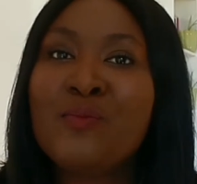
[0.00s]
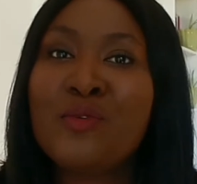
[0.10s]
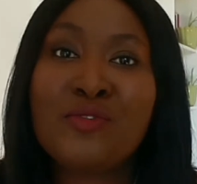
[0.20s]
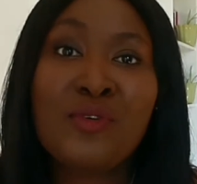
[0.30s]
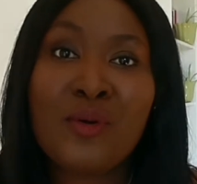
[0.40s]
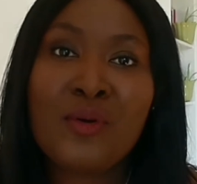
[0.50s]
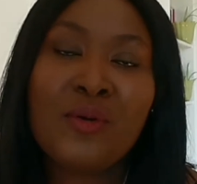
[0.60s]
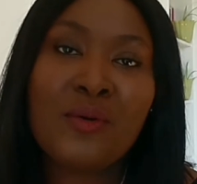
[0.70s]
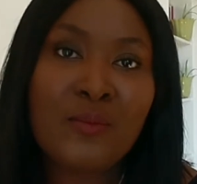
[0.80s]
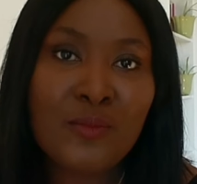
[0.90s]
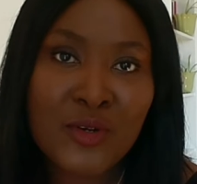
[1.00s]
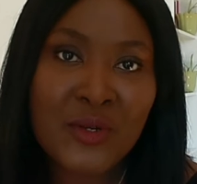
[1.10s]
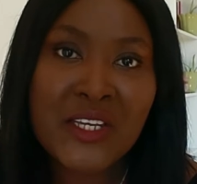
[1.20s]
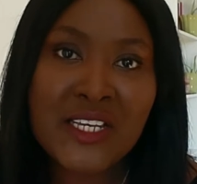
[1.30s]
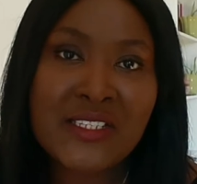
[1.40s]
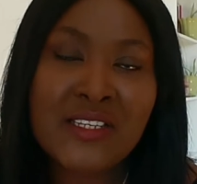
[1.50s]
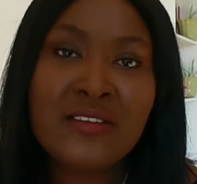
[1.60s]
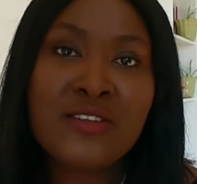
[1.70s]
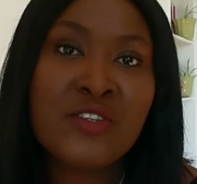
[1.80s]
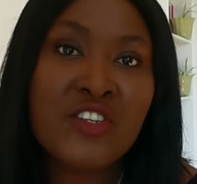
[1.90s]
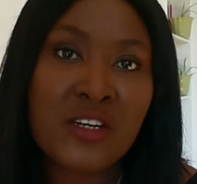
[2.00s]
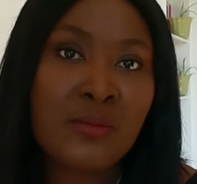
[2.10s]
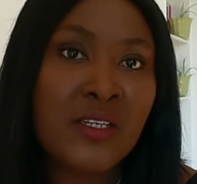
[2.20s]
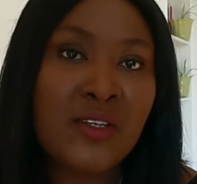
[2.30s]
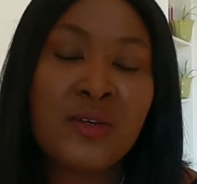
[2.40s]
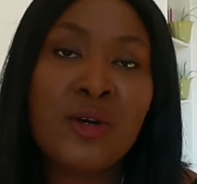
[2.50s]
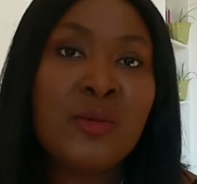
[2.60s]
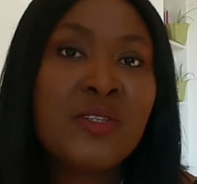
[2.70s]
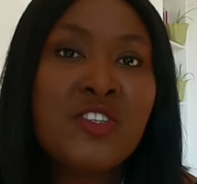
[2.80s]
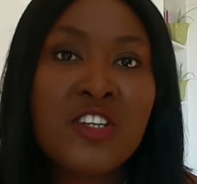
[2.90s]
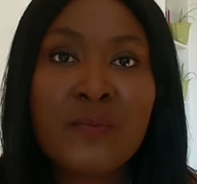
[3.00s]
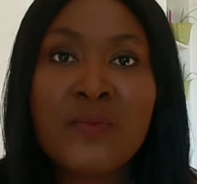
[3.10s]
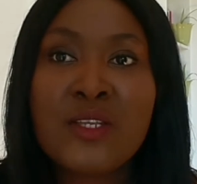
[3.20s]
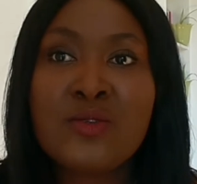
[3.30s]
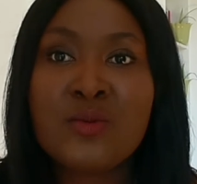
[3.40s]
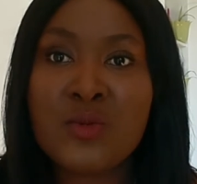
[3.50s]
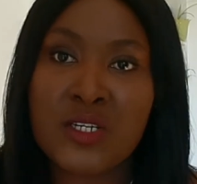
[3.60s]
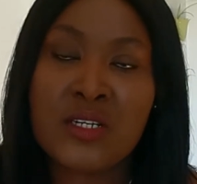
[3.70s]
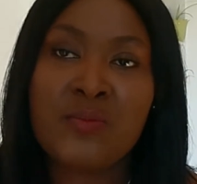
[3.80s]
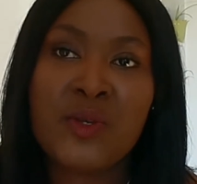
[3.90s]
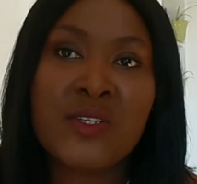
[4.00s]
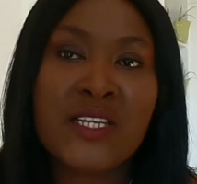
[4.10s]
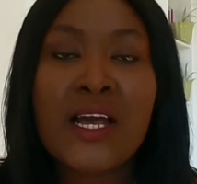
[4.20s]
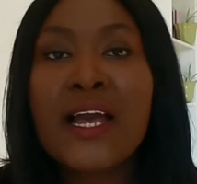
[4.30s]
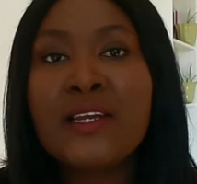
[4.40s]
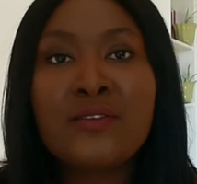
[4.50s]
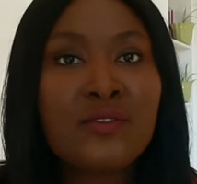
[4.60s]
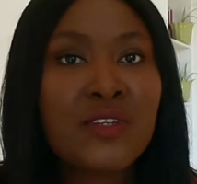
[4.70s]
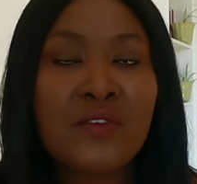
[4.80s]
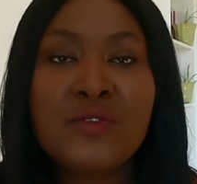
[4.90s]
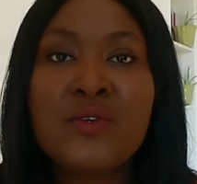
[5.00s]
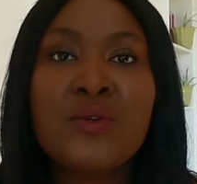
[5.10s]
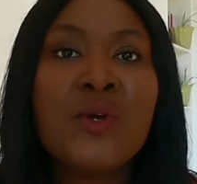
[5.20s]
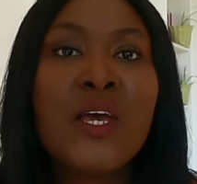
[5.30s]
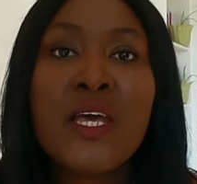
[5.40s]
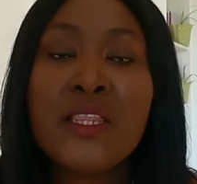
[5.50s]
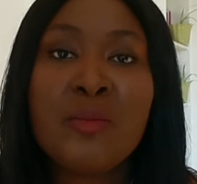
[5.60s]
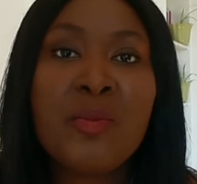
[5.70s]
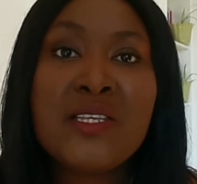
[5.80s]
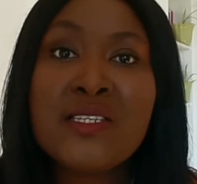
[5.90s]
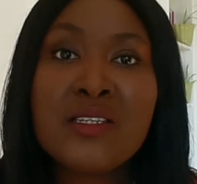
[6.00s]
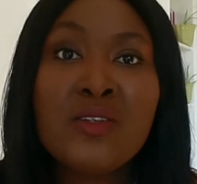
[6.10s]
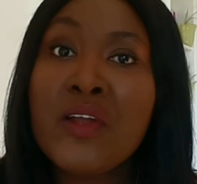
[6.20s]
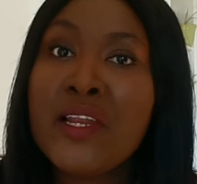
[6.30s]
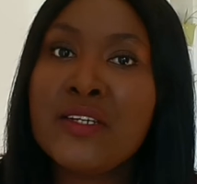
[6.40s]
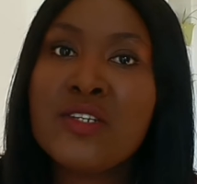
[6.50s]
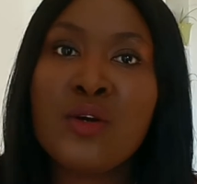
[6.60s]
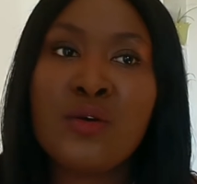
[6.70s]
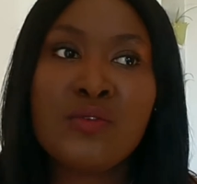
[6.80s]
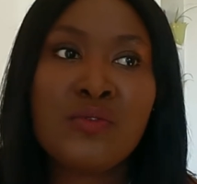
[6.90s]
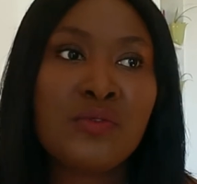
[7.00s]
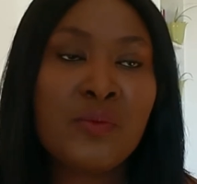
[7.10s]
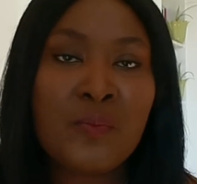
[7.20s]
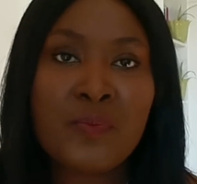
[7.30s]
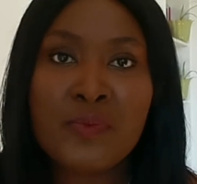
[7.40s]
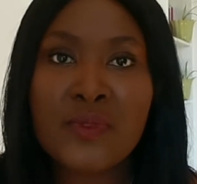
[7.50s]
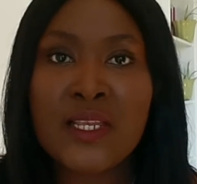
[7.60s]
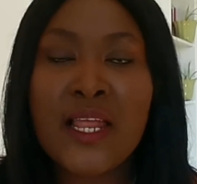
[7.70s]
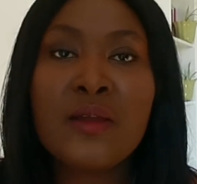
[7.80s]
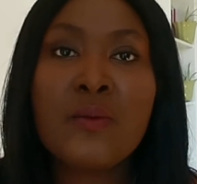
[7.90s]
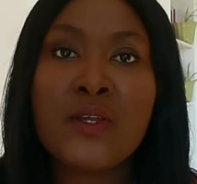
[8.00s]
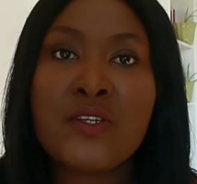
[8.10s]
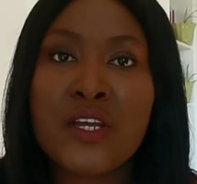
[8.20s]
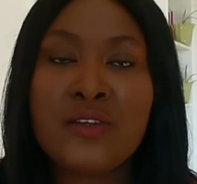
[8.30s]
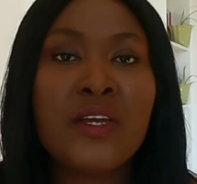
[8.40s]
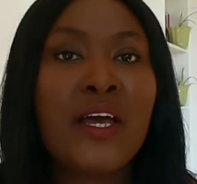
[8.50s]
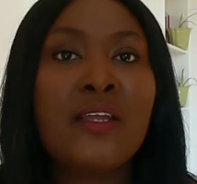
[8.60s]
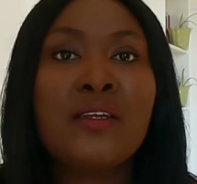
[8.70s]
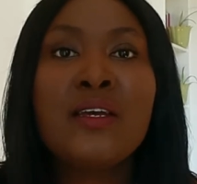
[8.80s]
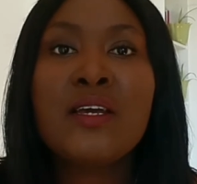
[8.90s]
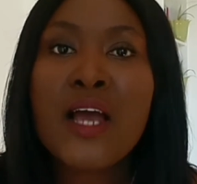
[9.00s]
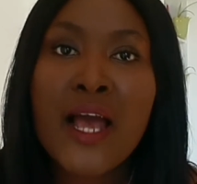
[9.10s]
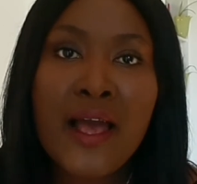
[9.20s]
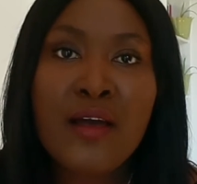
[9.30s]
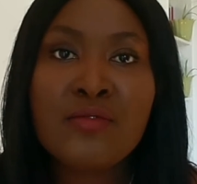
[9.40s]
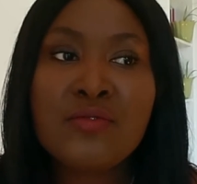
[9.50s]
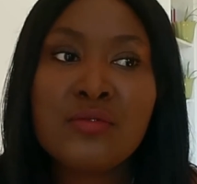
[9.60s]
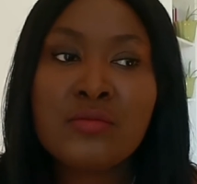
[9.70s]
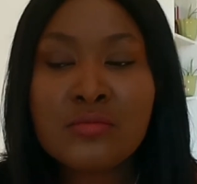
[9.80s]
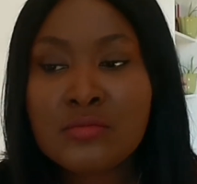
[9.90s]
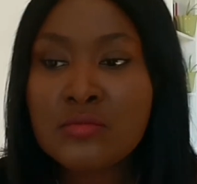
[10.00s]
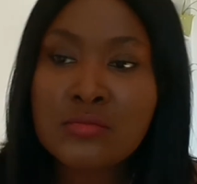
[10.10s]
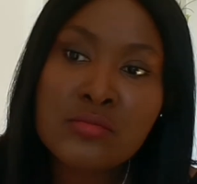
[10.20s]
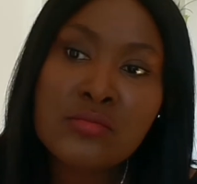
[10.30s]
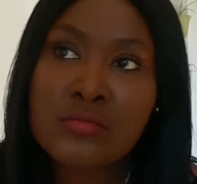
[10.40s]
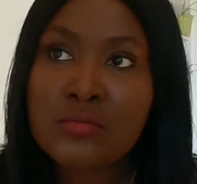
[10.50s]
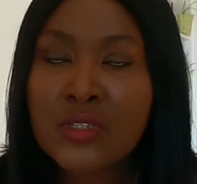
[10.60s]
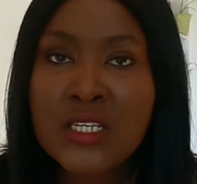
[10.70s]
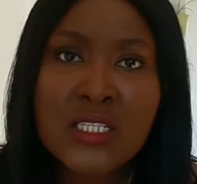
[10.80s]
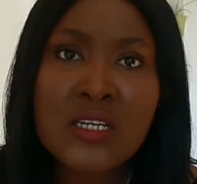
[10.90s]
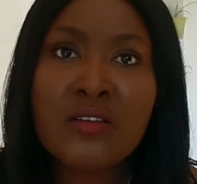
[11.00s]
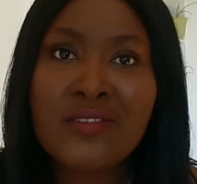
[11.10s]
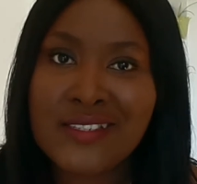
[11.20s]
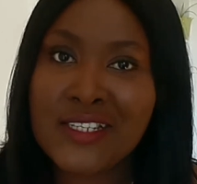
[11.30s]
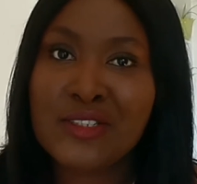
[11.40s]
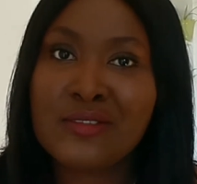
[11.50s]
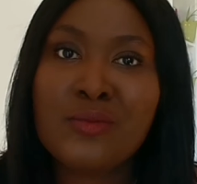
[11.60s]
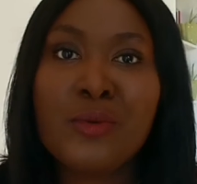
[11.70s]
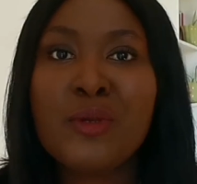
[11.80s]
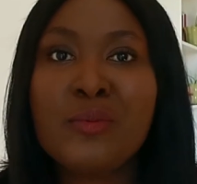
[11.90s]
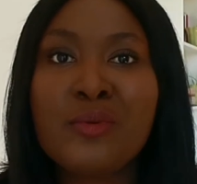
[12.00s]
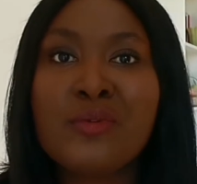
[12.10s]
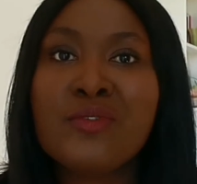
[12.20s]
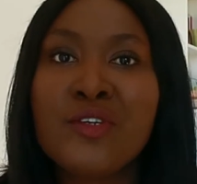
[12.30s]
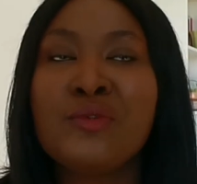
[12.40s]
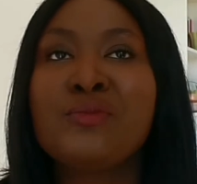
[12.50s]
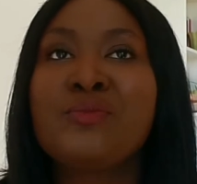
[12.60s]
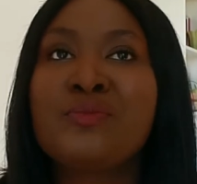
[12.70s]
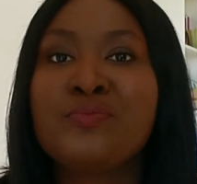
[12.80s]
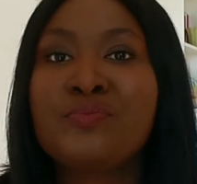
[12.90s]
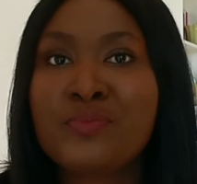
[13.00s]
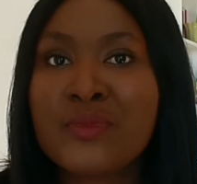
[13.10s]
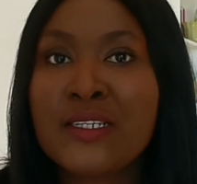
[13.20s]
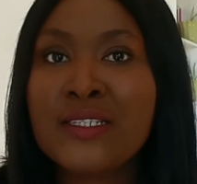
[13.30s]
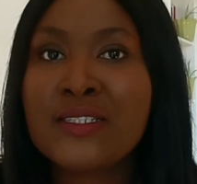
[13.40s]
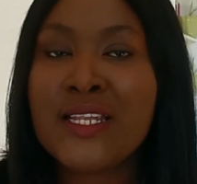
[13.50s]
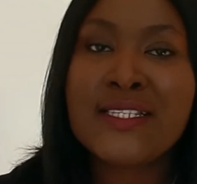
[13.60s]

before relocating to Germany or coming to Germany to work, because that kind of gives you the basic knowledge of the language and you can have easy conversation with people, you know. So